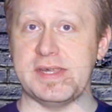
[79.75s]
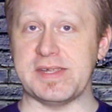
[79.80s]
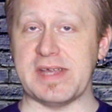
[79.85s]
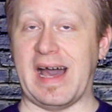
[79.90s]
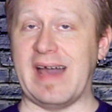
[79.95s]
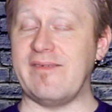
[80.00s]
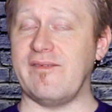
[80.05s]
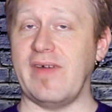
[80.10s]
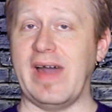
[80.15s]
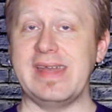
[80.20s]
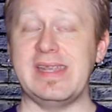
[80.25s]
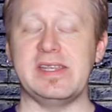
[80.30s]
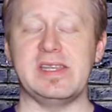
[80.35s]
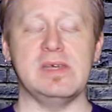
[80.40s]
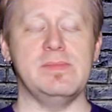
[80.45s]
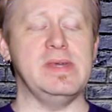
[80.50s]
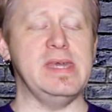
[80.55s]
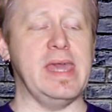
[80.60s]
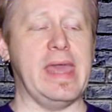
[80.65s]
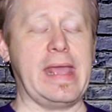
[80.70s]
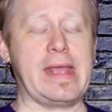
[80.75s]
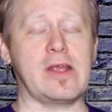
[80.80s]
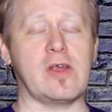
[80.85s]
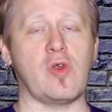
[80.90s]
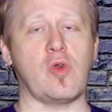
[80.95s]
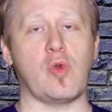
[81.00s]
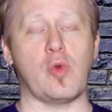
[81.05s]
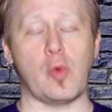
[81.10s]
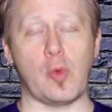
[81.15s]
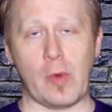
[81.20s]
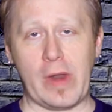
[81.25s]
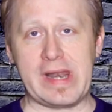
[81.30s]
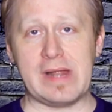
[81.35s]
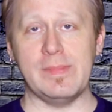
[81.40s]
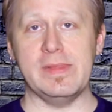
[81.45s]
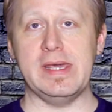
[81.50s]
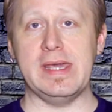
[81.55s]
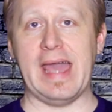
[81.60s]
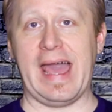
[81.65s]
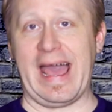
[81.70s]
is I find it to be
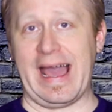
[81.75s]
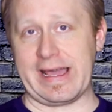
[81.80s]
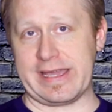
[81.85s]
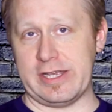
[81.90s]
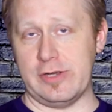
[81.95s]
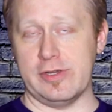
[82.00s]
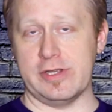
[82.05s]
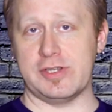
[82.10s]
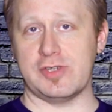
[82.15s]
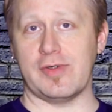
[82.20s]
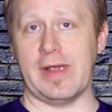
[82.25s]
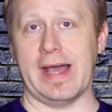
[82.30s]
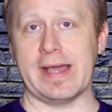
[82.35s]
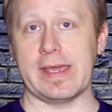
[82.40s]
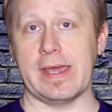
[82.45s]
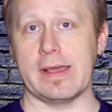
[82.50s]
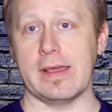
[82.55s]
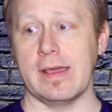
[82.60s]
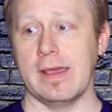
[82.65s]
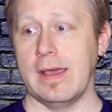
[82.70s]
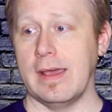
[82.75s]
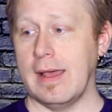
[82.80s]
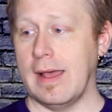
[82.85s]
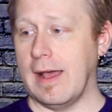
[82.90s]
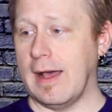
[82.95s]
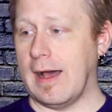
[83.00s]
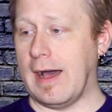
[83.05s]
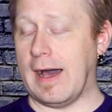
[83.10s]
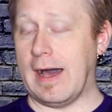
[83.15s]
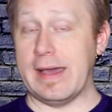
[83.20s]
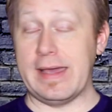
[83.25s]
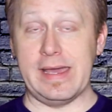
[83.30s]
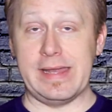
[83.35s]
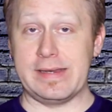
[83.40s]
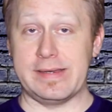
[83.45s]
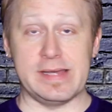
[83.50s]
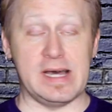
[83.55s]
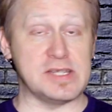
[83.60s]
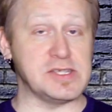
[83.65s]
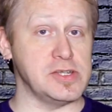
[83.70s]
incredibly accurate tracking.
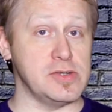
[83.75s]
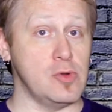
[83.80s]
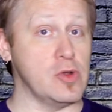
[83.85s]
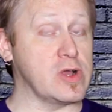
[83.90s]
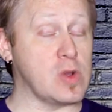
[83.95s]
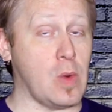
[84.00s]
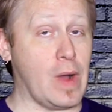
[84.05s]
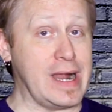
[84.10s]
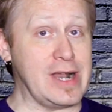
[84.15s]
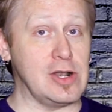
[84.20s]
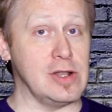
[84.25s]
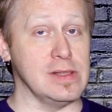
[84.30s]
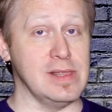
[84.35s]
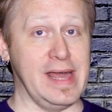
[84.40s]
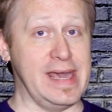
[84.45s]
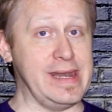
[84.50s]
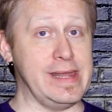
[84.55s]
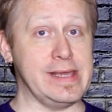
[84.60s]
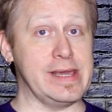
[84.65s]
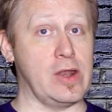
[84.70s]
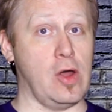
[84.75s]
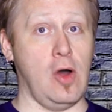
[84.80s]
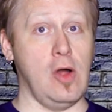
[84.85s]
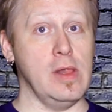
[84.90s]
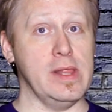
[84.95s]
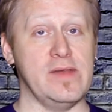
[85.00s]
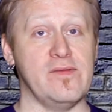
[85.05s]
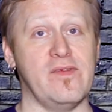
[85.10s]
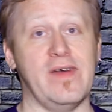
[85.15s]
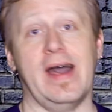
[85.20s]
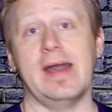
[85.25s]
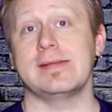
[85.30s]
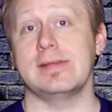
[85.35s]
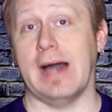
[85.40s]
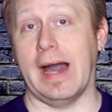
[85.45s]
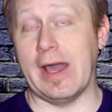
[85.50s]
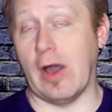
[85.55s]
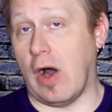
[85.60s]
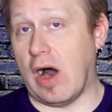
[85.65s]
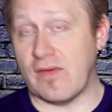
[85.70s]
It doesn't require lighting at all. In fact,
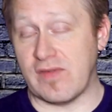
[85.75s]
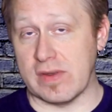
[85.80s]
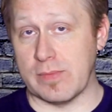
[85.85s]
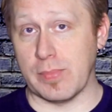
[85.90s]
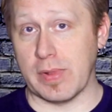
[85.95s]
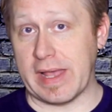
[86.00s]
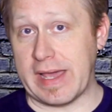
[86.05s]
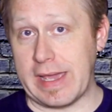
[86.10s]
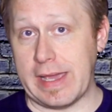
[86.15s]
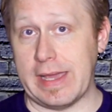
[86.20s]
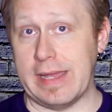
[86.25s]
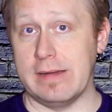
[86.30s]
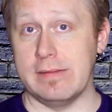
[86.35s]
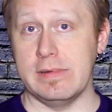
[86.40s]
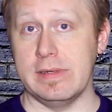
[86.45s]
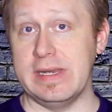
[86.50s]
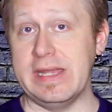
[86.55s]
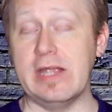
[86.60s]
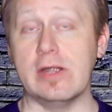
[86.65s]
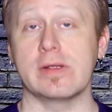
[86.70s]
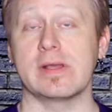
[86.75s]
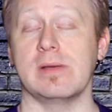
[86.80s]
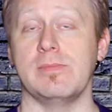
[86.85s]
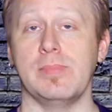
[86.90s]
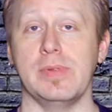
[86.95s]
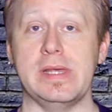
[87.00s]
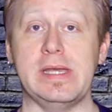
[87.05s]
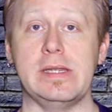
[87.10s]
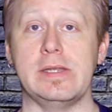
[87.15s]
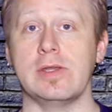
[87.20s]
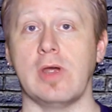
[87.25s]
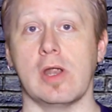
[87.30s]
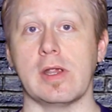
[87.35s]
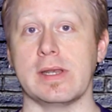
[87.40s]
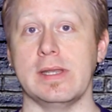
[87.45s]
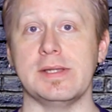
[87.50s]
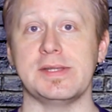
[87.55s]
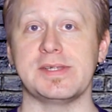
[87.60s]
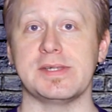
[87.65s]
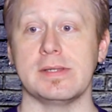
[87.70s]
I often play in near complete
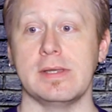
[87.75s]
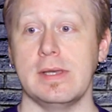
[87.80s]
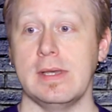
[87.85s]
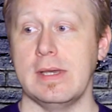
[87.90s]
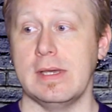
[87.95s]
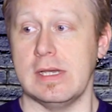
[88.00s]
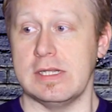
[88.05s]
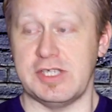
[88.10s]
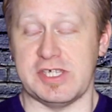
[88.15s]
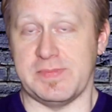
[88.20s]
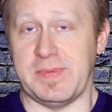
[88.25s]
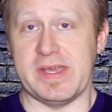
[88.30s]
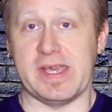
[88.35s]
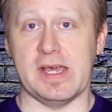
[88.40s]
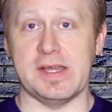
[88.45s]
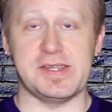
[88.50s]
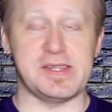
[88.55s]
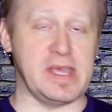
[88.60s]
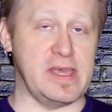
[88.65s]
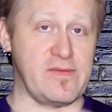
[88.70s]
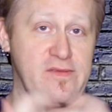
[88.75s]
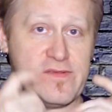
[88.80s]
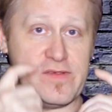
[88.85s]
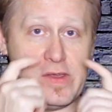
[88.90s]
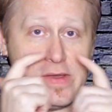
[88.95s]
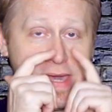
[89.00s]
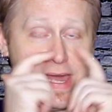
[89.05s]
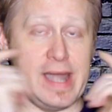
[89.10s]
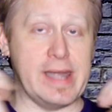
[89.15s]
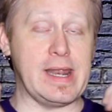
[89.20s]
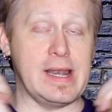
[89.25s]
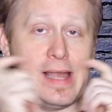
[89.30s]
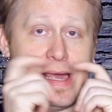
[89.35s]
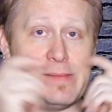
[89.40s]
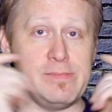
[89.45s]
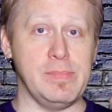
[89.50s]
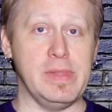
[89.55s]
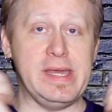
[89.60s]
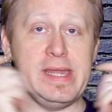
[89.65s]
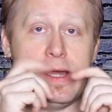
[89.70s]
darkness, just because if you get any
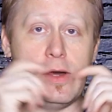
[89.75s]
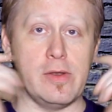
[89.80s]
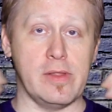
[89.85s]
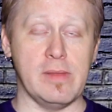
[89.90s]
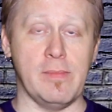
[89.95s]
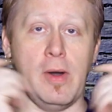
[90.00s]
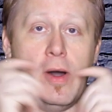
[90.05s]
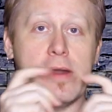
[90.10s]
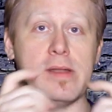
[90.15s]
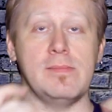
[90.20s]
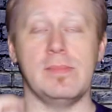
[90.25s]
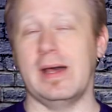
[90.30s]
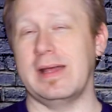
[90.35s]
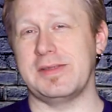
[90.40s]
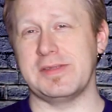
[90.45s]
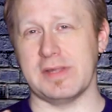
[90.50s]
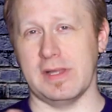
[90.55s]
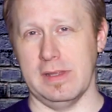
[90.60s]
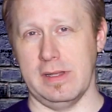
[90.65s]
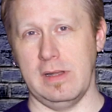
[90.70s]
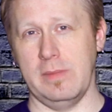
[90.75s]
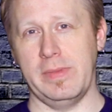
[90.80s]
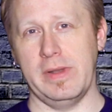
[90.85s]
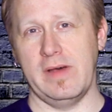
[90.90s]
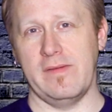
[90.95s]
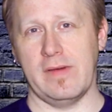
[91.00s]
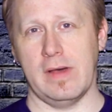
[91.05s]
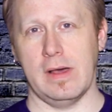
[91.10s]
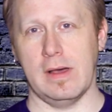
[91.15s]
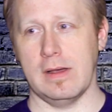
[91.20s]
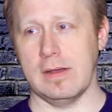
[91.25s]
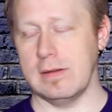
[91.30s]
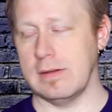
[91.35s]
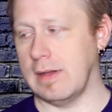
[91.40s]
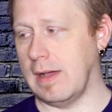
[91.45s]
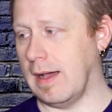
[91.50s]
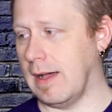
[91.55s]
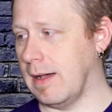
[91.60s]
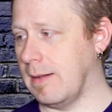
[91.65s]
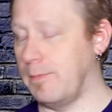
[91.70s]
light bleed out of the bottom, it's a little bit of
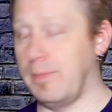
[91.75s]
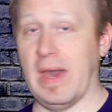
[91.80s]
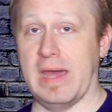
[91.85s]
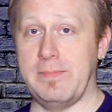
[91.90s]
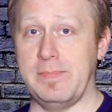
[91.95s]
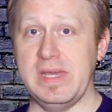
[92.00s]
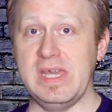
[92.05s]
a pet